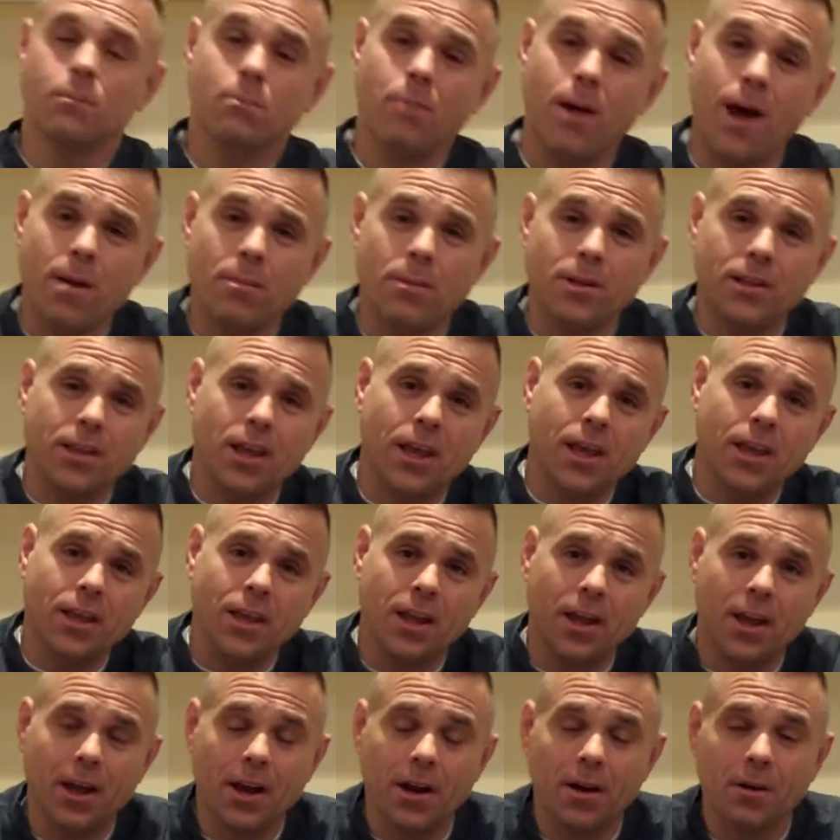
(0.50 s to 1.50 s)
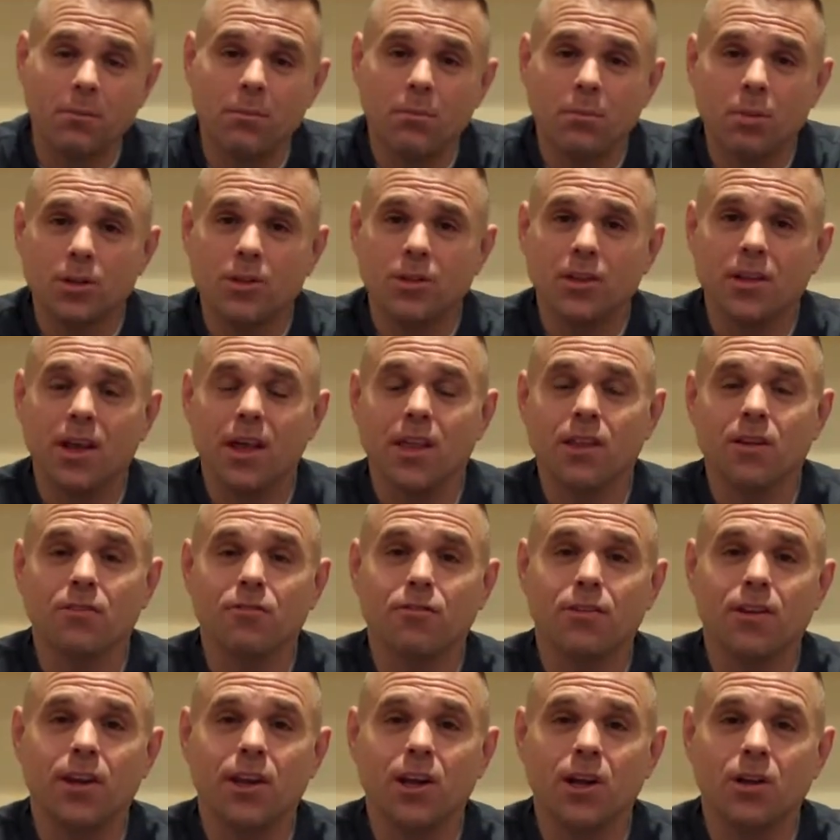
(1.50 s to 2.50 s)
Bobby D here. Put together a
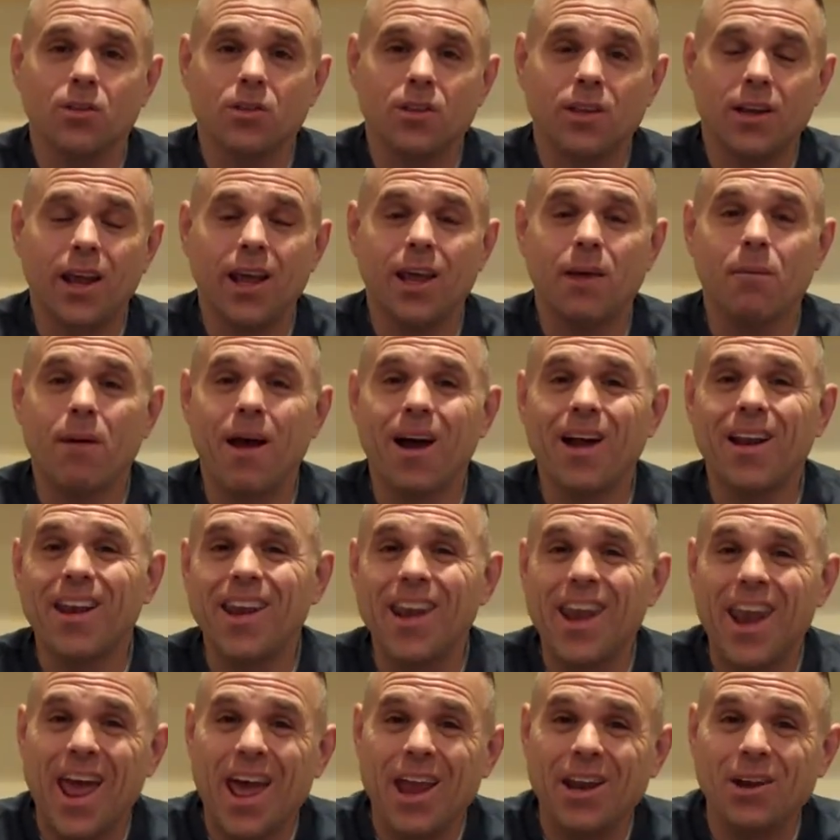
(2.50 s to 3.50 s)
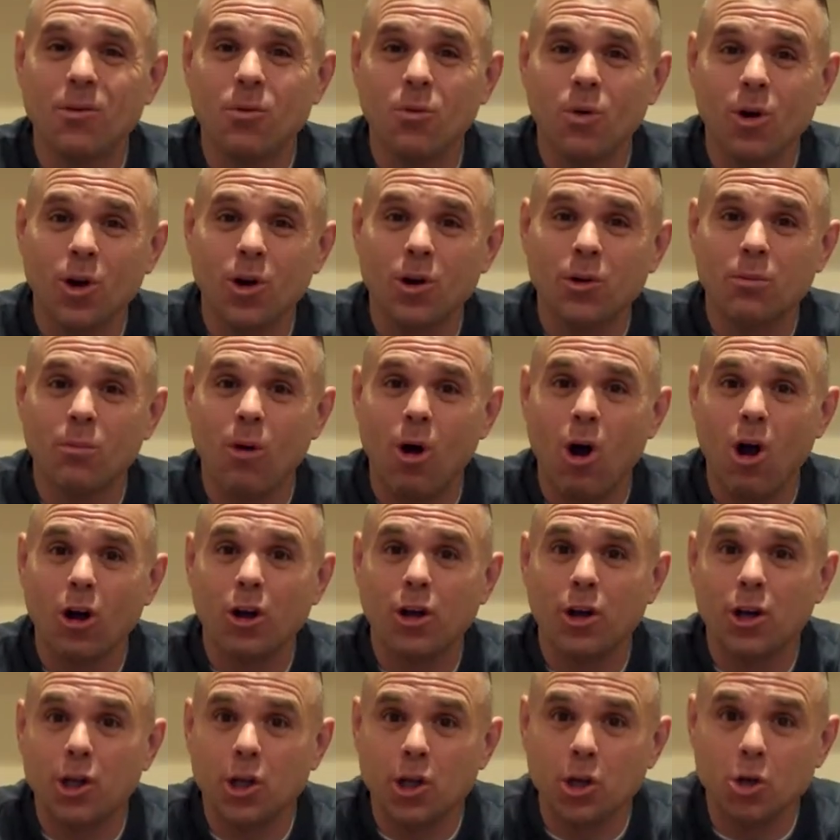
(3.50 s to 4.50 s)
video today about network
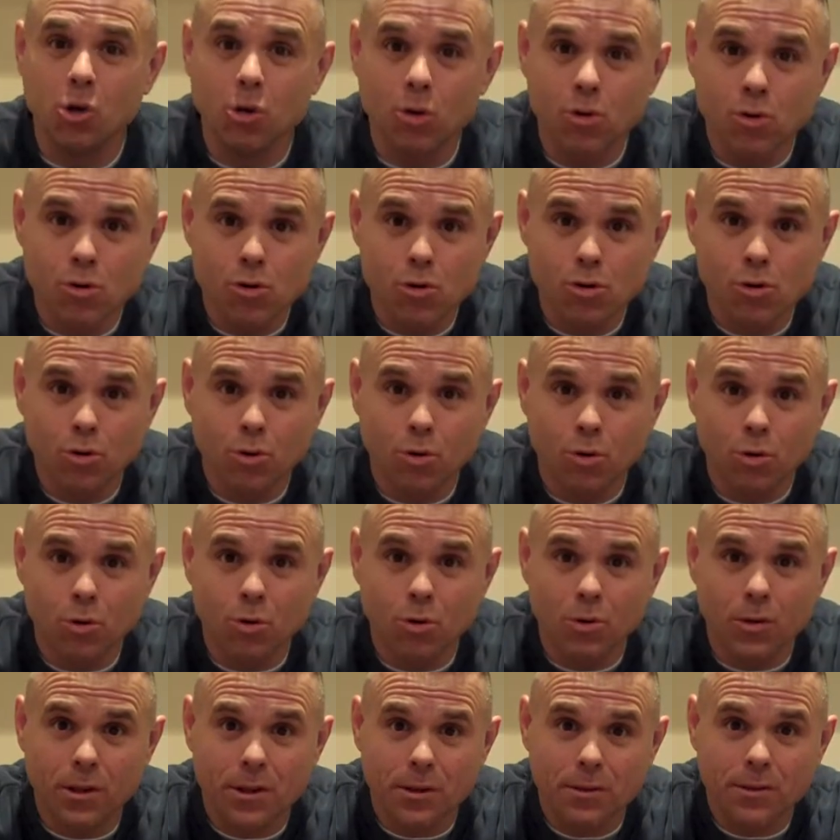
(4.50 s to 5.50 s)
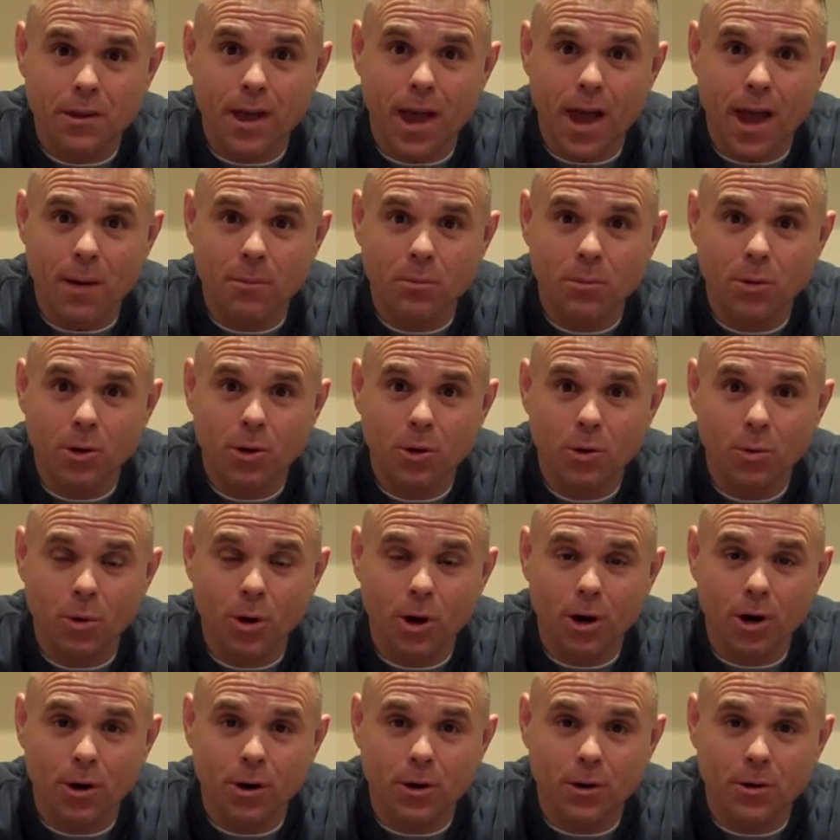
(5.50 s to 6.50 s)
marketing. Ooh, the taboo
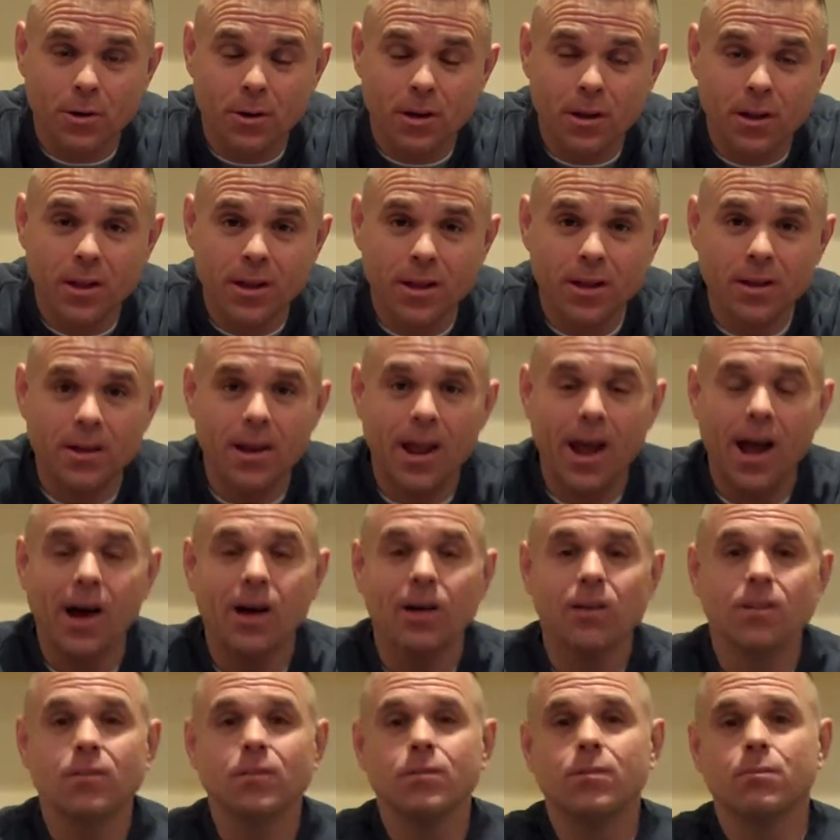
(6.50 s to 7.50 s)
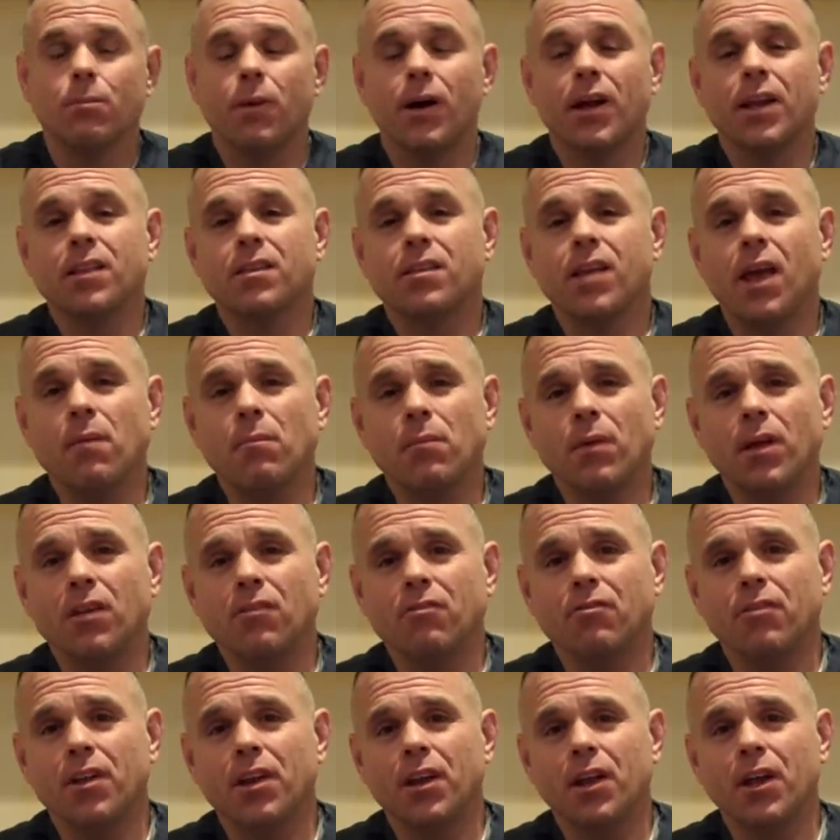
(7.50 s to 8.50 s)
word. Now, about a ten
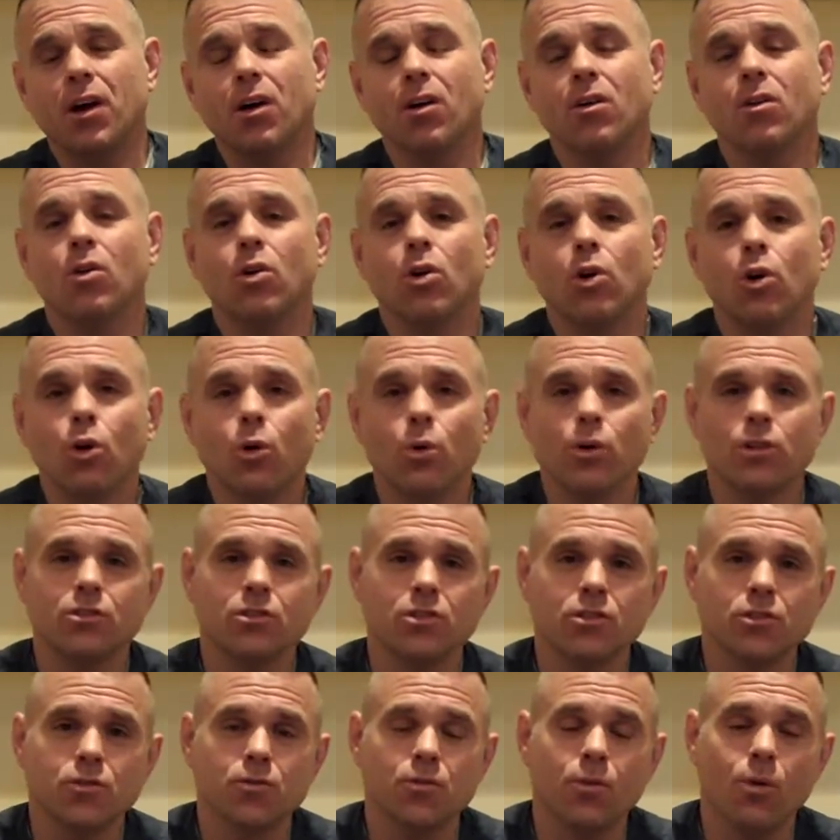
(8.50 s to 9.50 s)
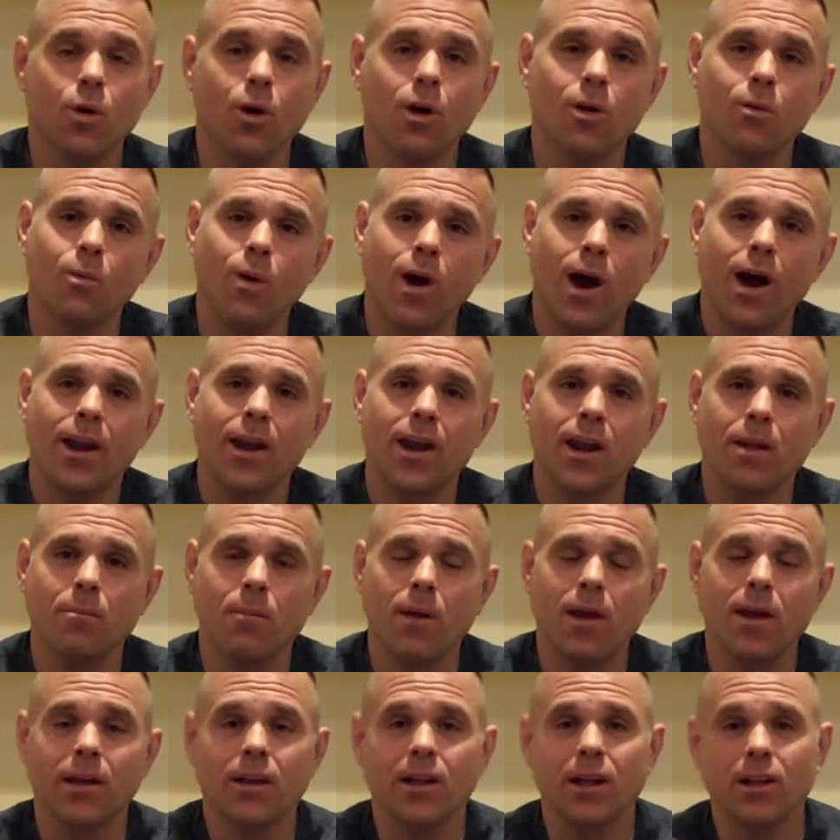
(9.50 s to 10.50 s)
minute video. Who is this for and why did I
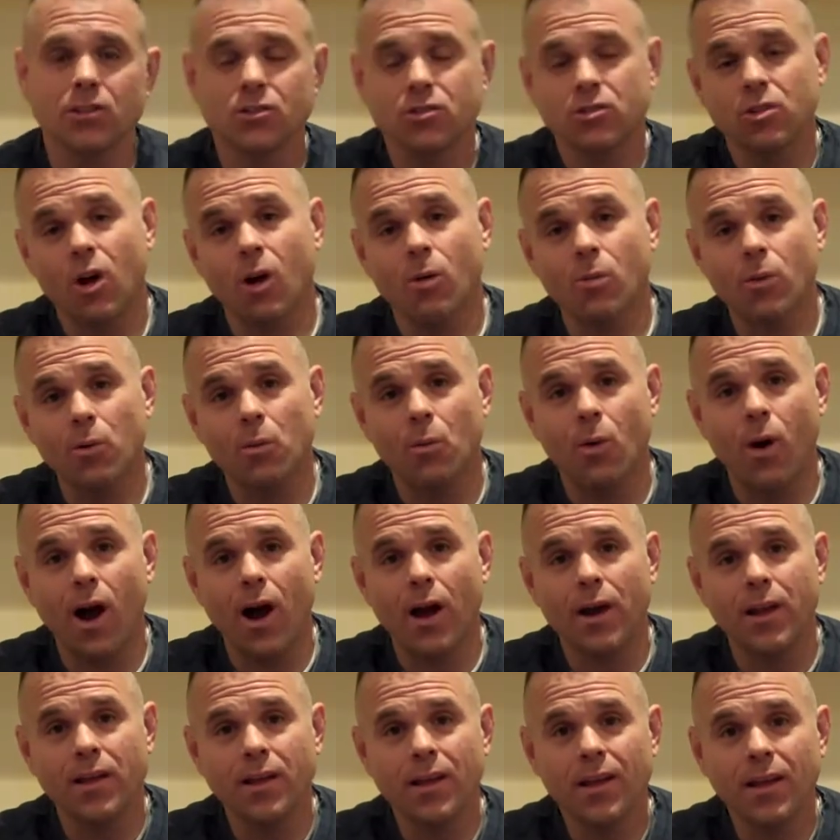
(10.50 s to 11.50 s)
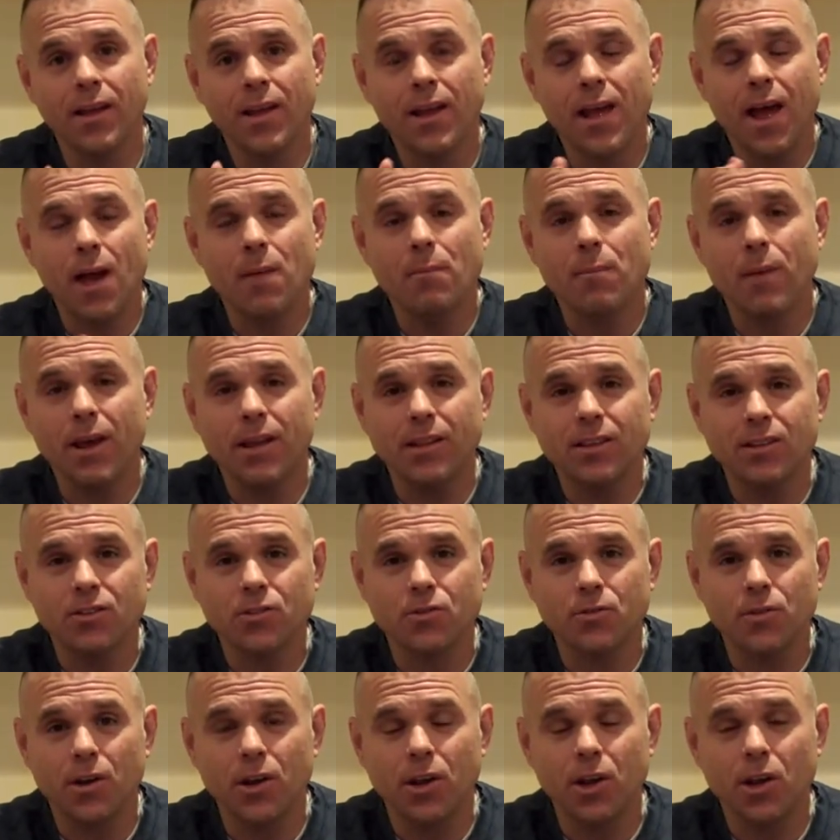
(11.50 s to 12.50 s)
make it? I'll start with why. I made
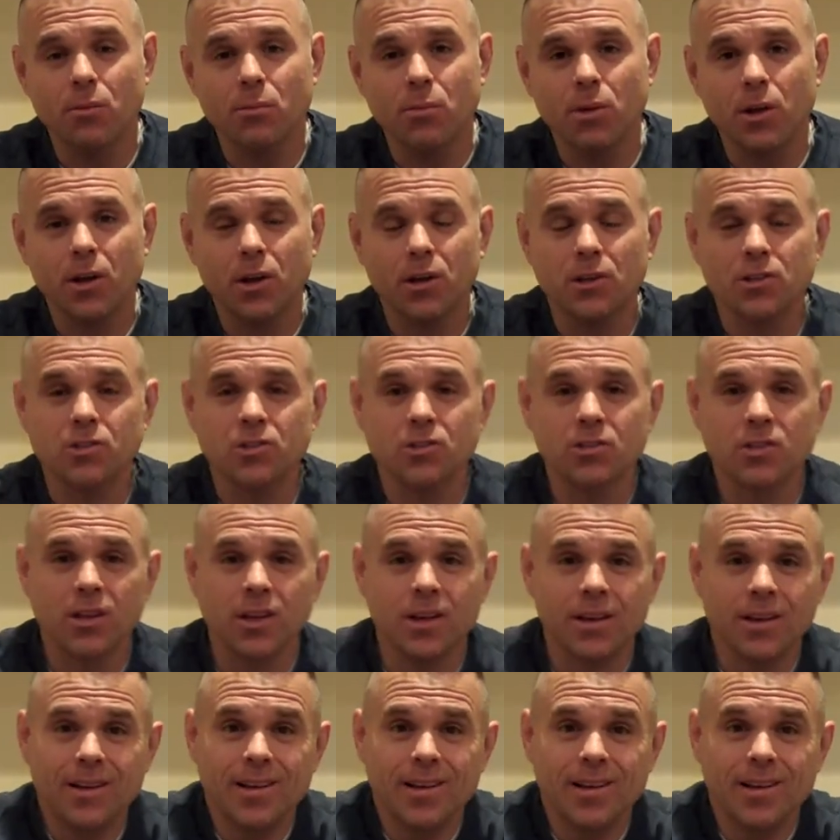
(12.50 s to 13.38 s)
this video because